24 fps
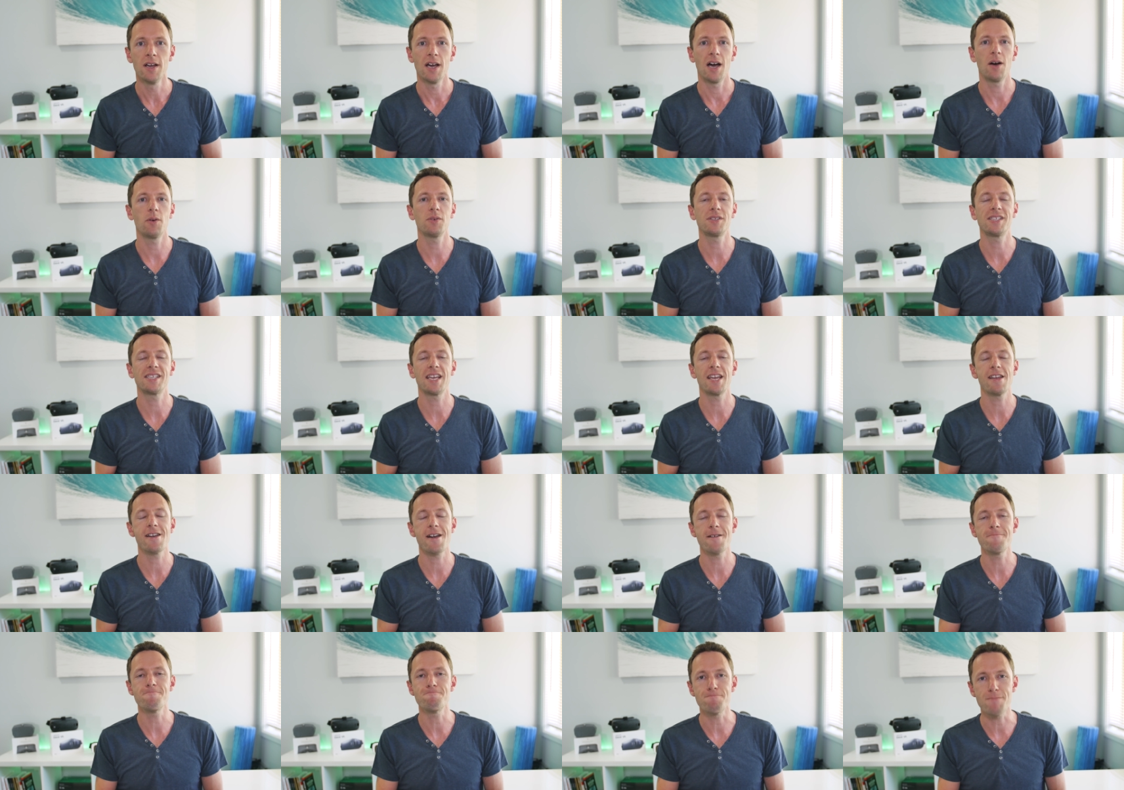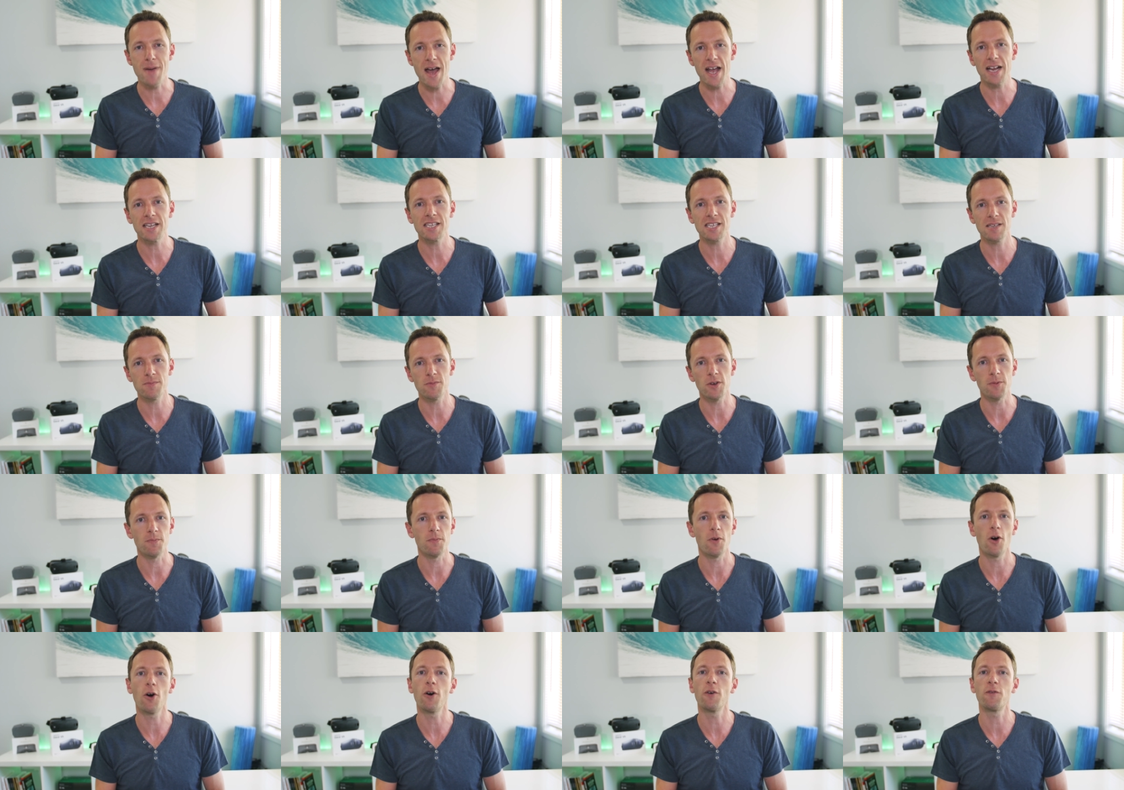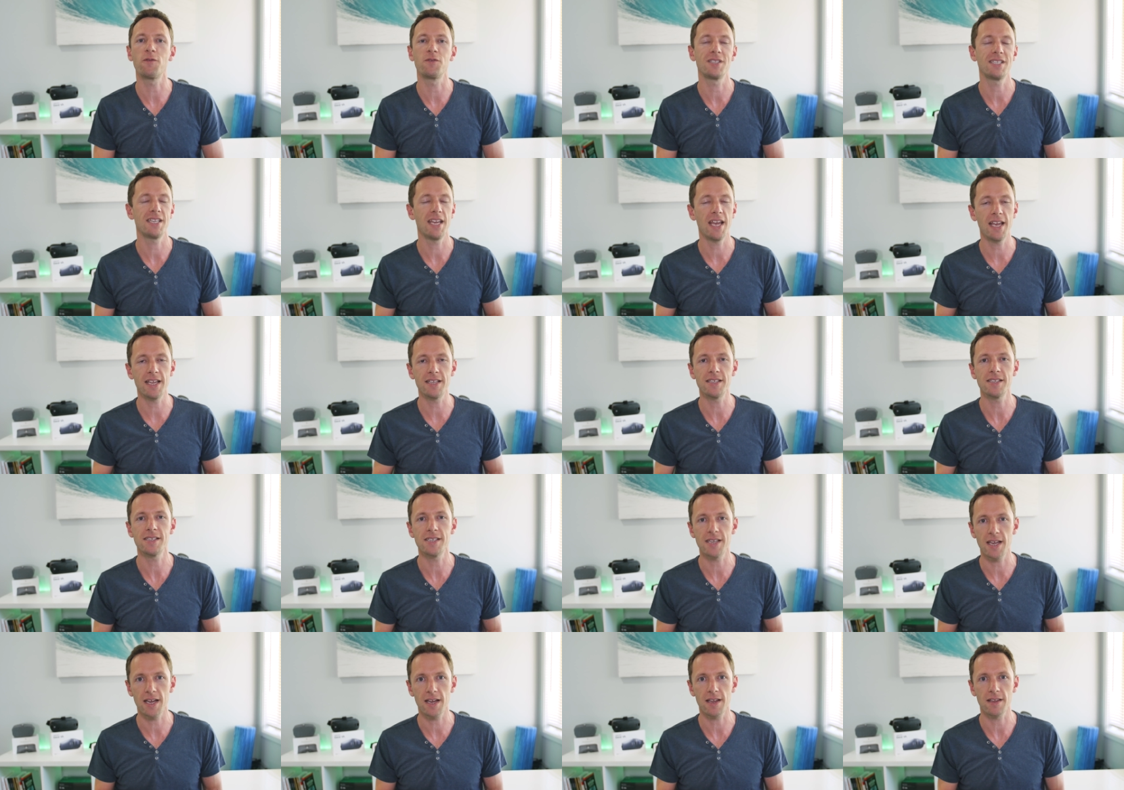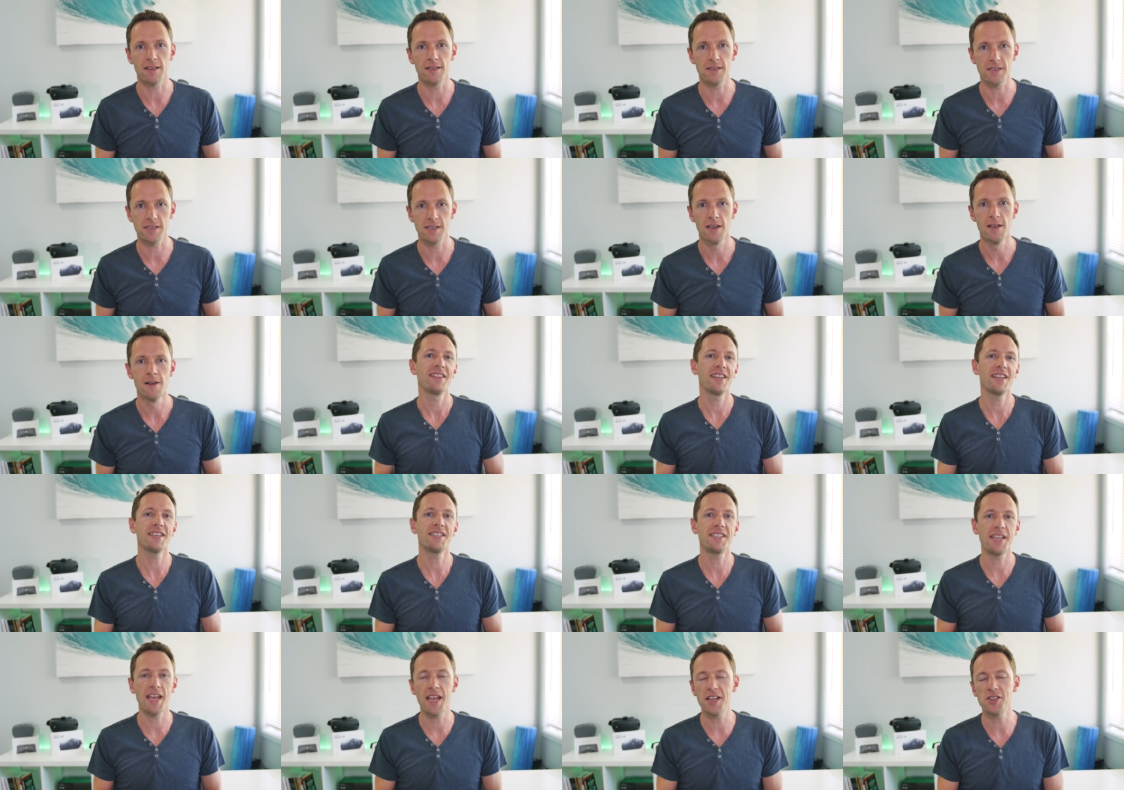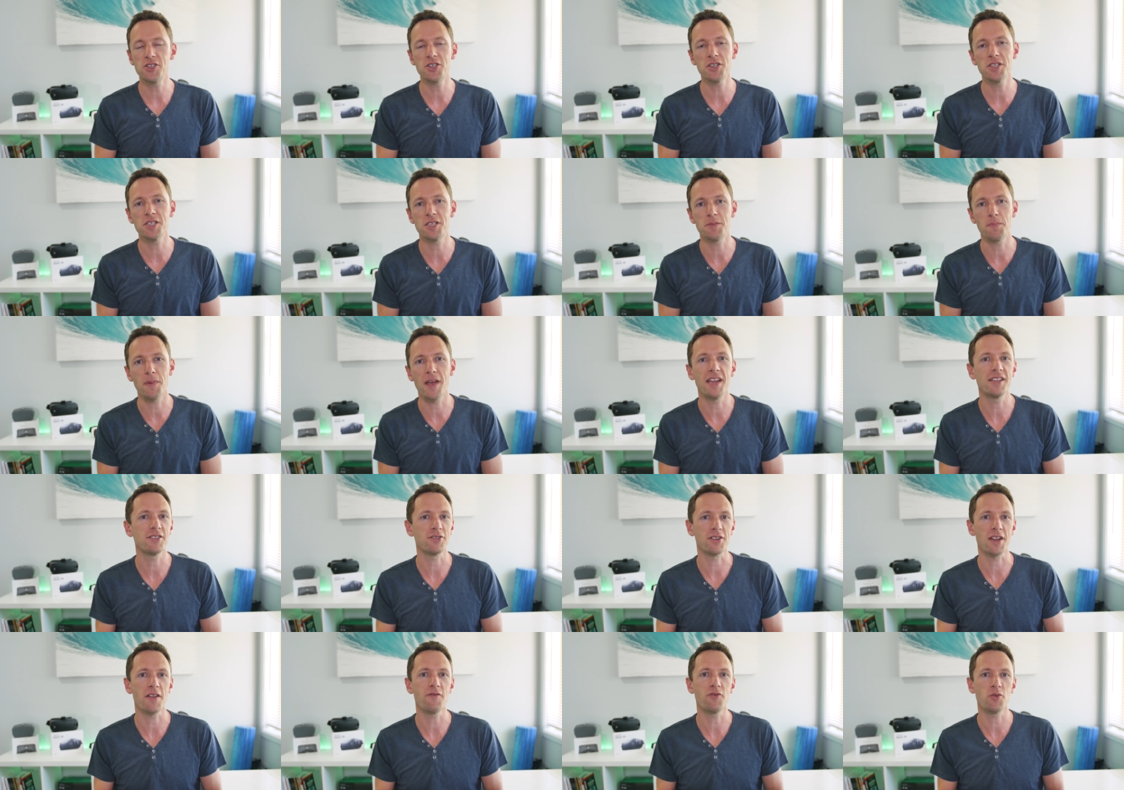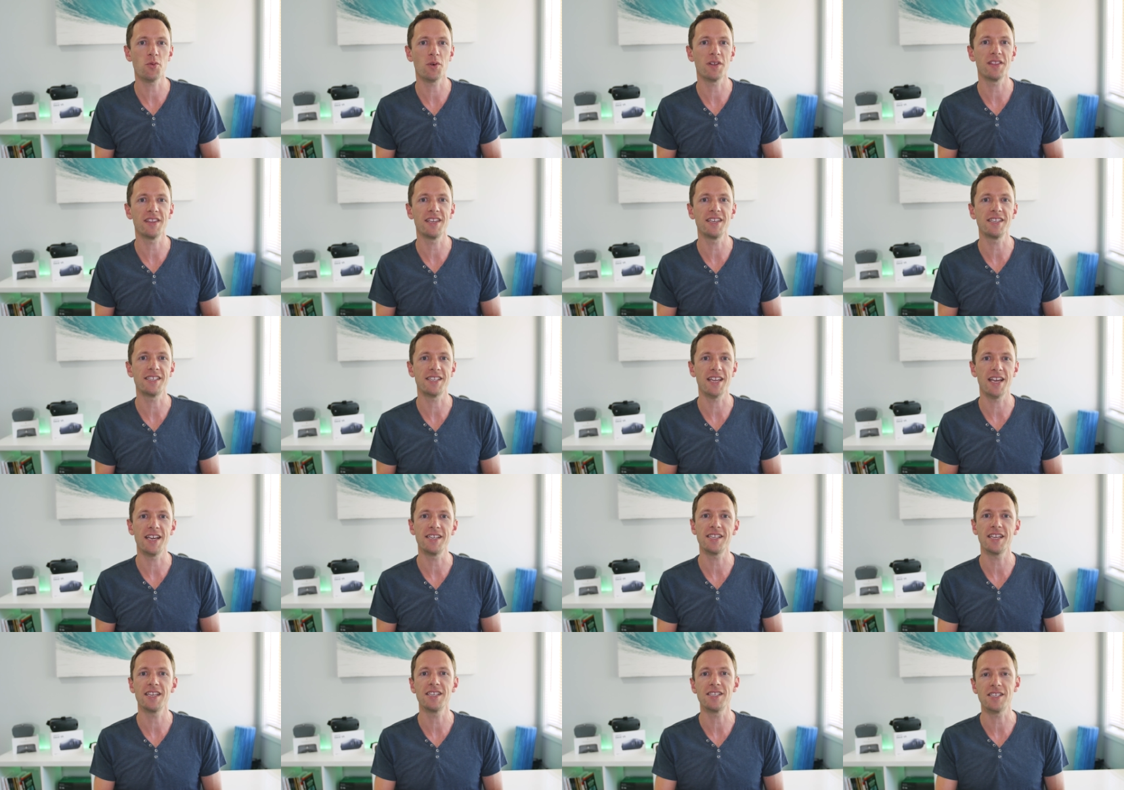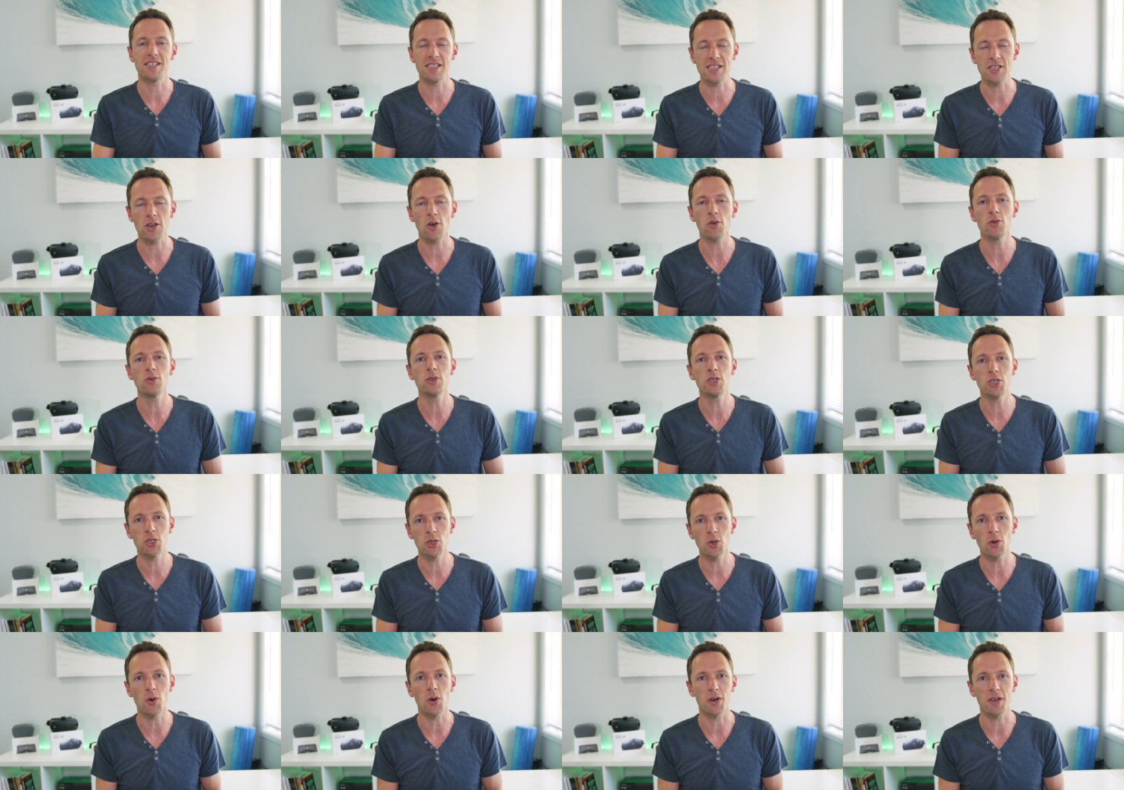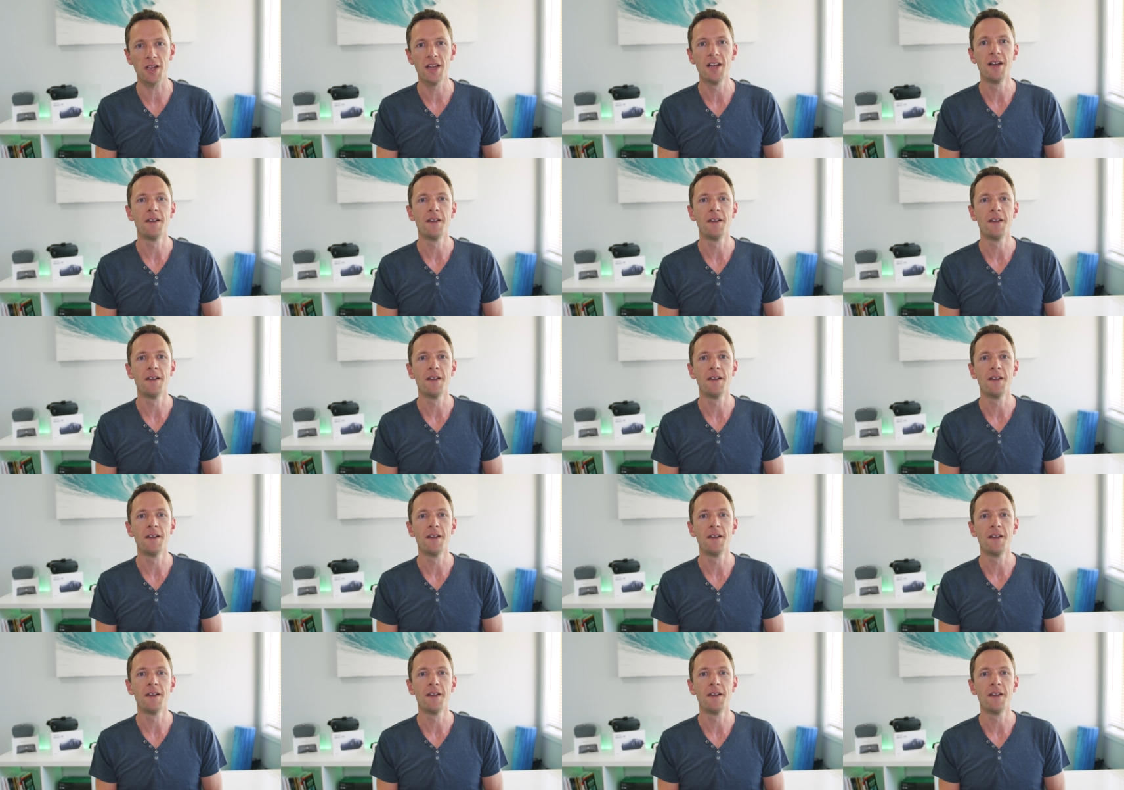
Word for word: I would say a maximum of 10 seconds. The attention spans on everyone these days is so short